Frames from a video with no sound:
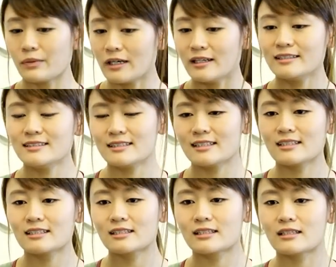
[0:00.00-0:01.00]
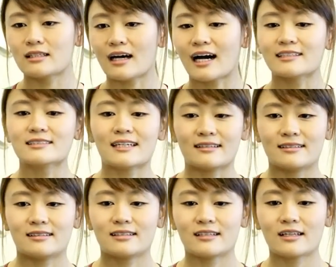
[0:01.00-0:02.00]
But other
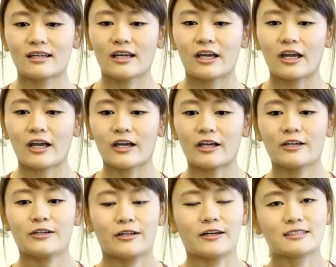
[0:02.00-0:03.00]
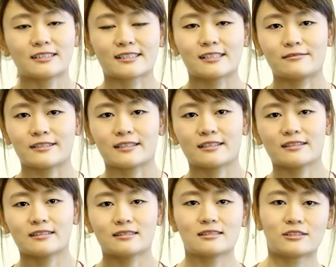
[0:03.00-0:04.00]
than, you know, just
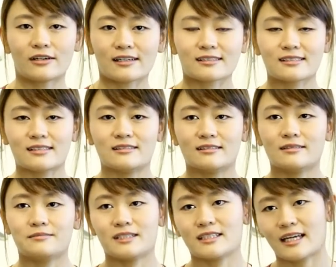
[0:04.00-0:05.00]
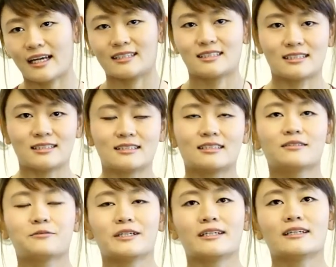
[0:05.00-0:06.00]
giving drugs and medication,
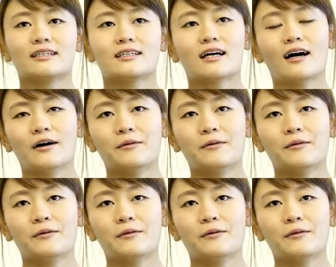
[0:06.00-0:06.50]
we